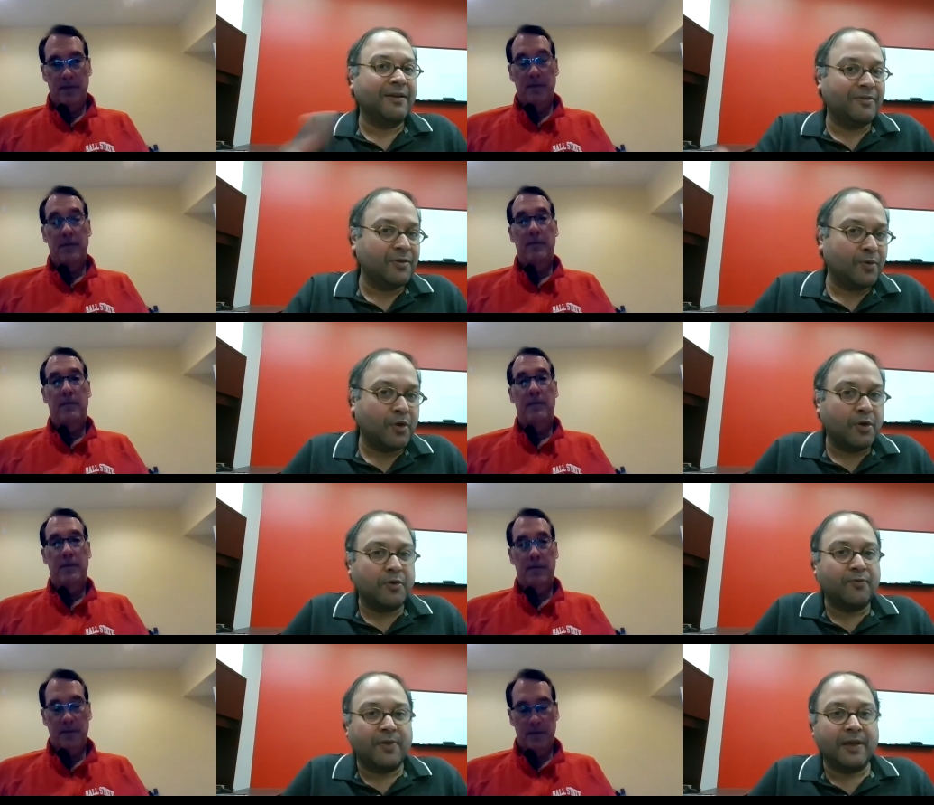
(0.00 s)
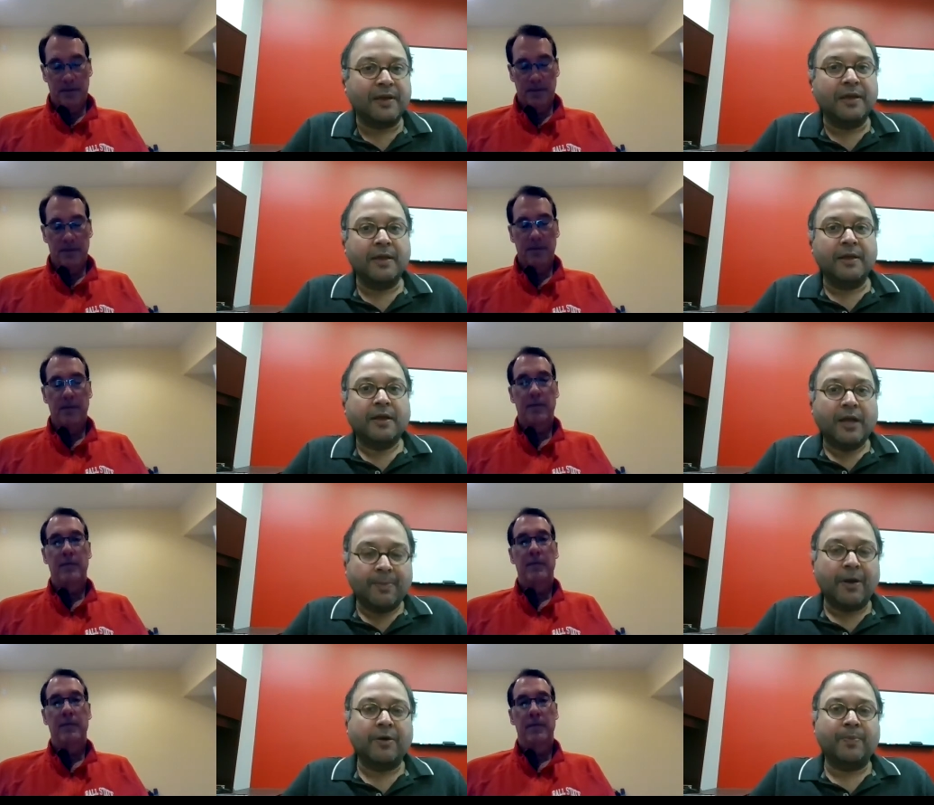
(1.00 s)
Speaker 1: and listen to an audio file
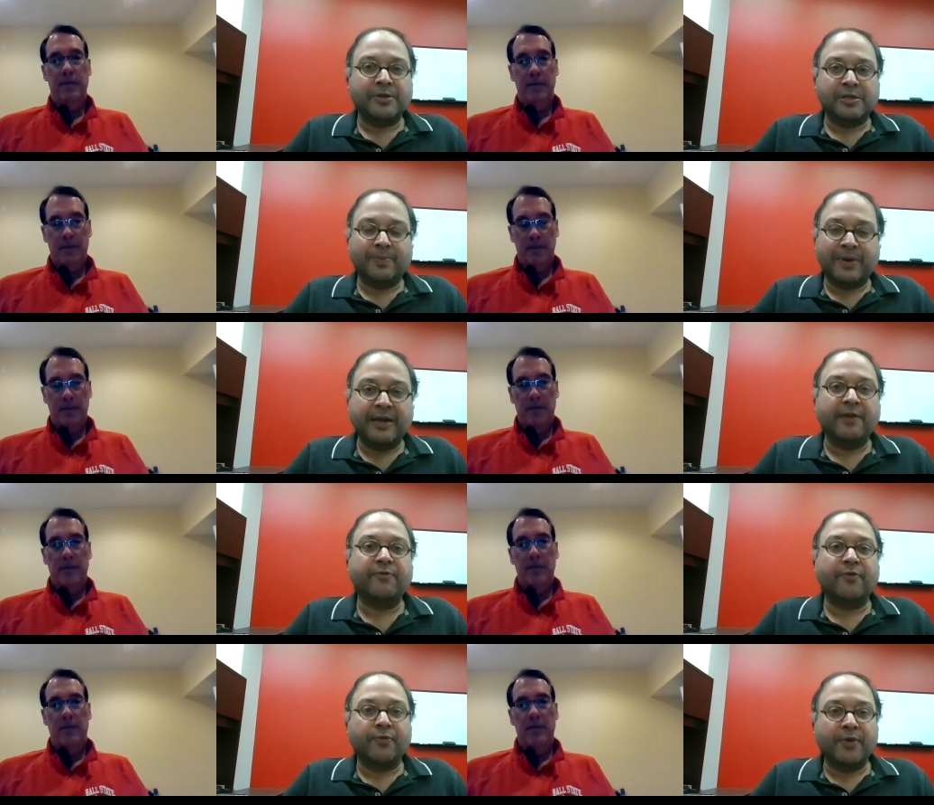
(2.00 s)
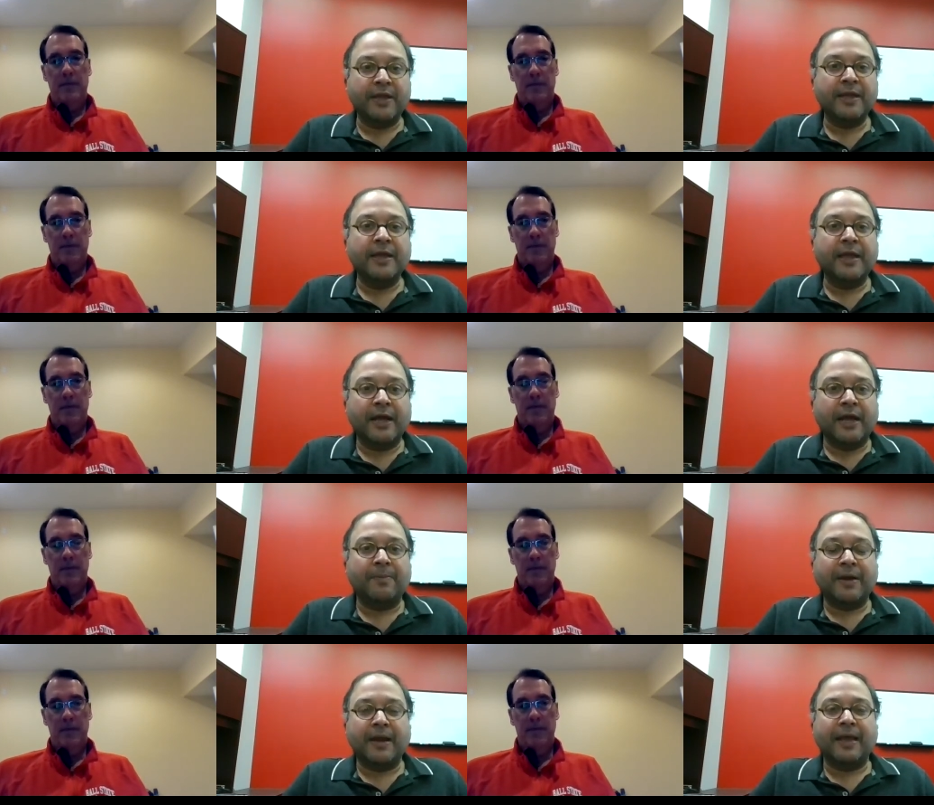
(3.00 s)
about personal branding for free.
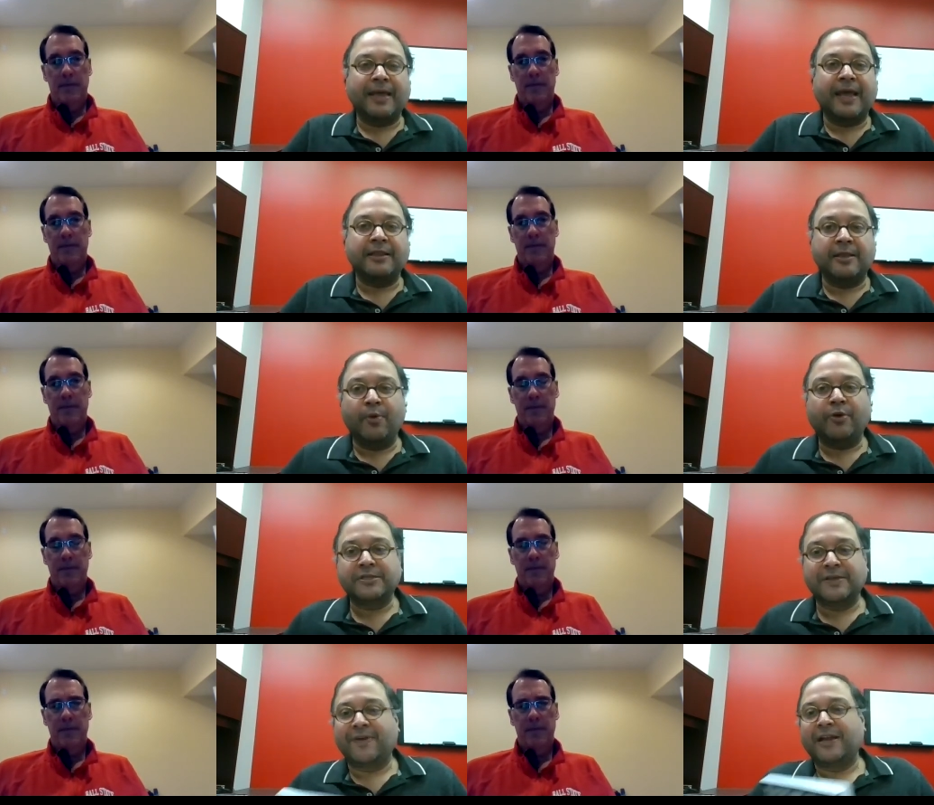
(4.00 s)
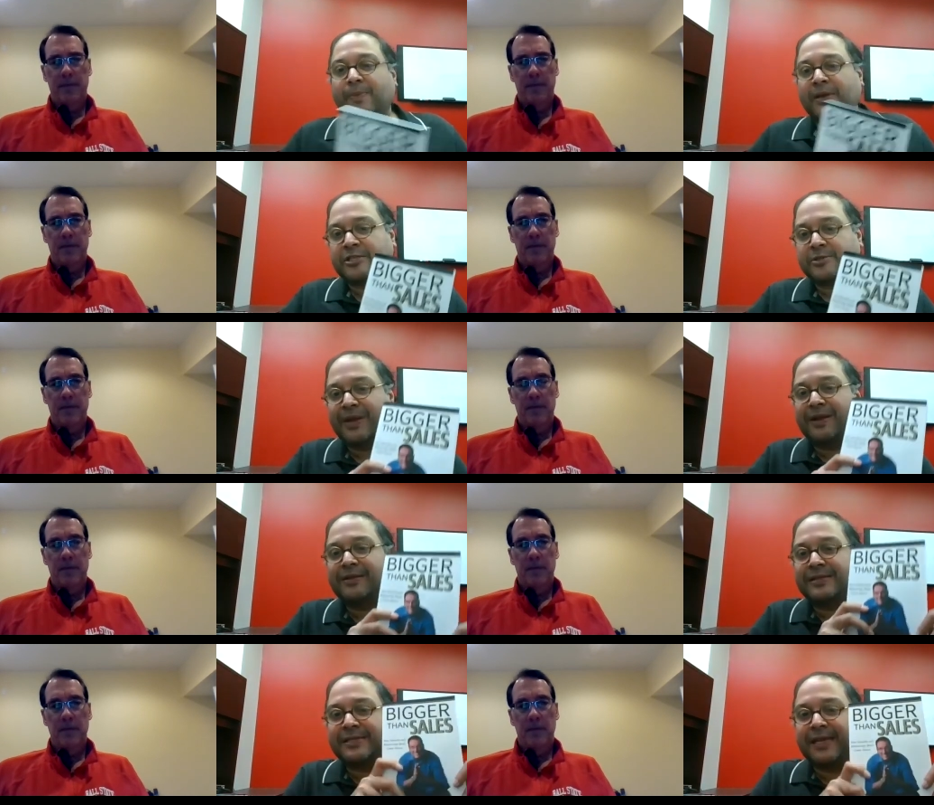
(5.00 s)
Uh, but again, the book is available, it's bigger
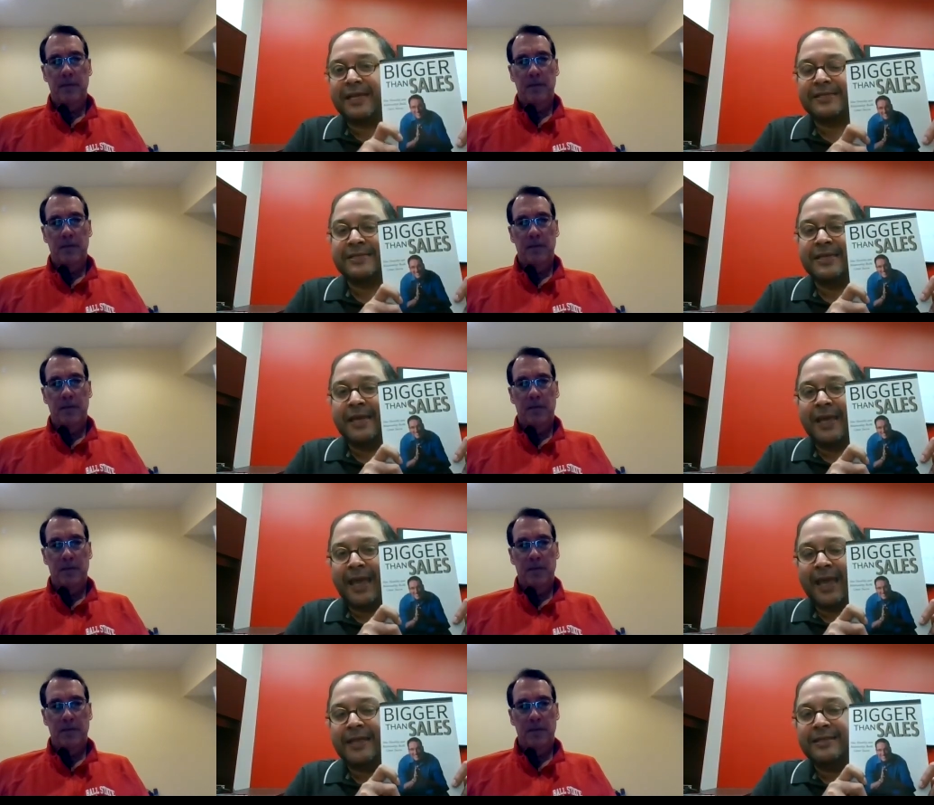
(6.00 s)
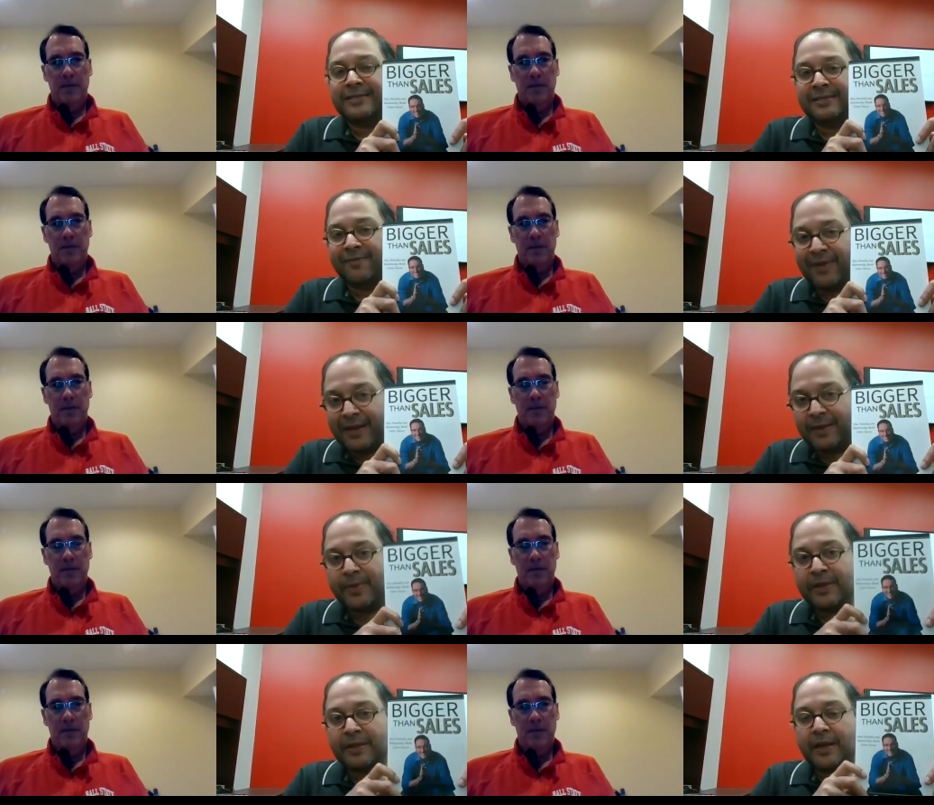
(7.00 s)
than sales, and this is
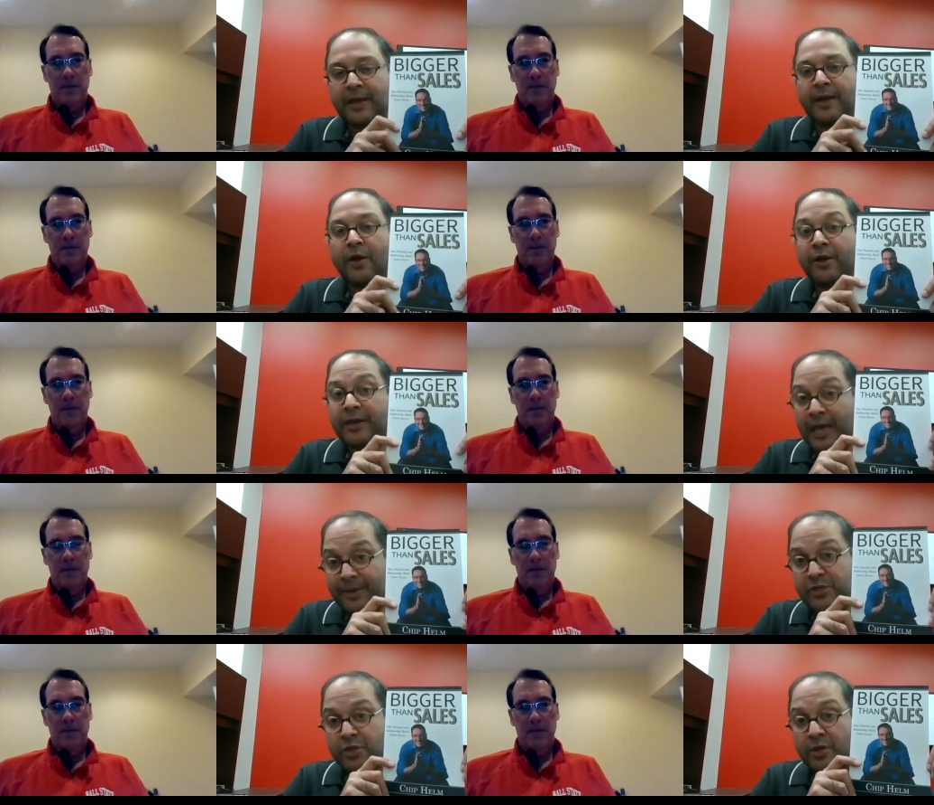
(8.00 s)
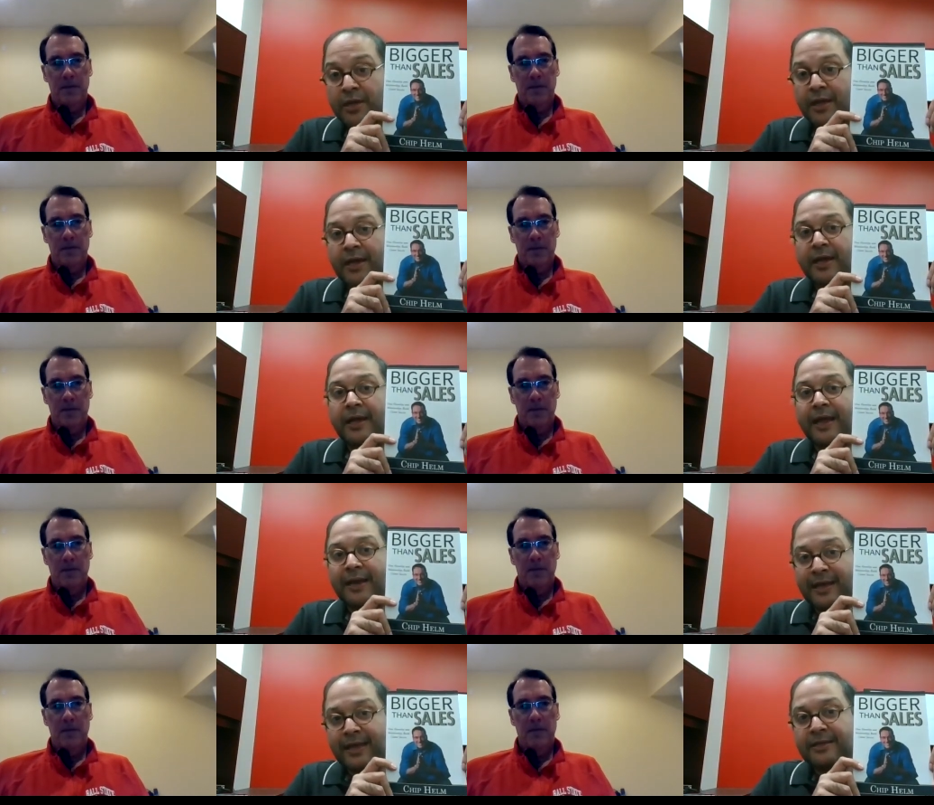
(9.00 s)
available uh, on Amazon.
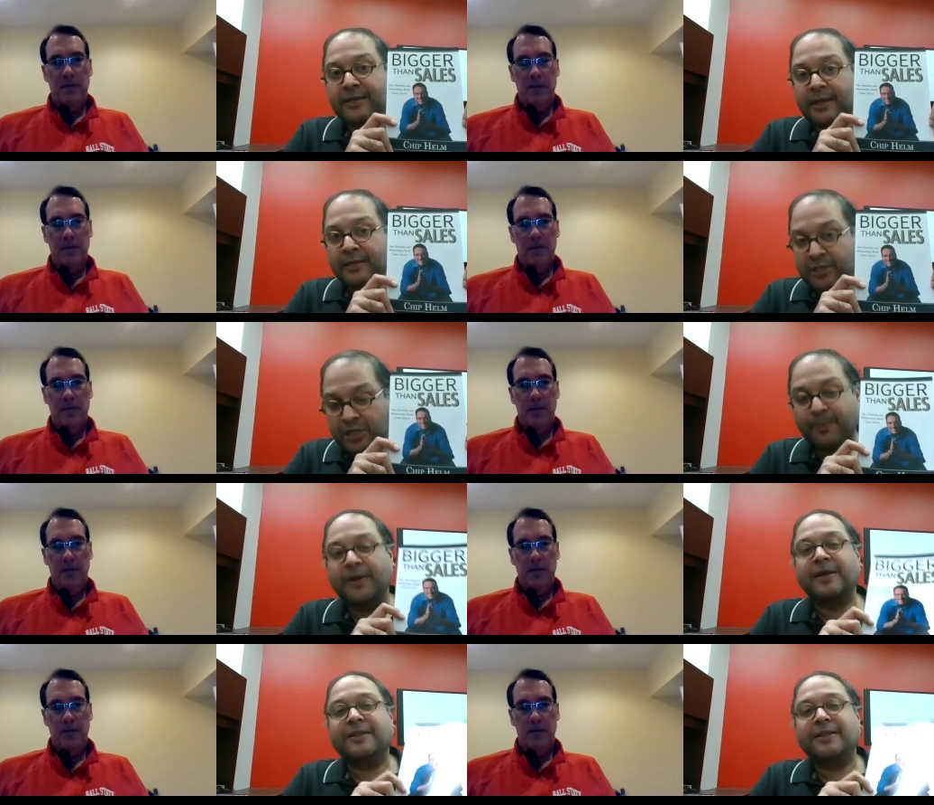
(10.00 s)
and again, Chip,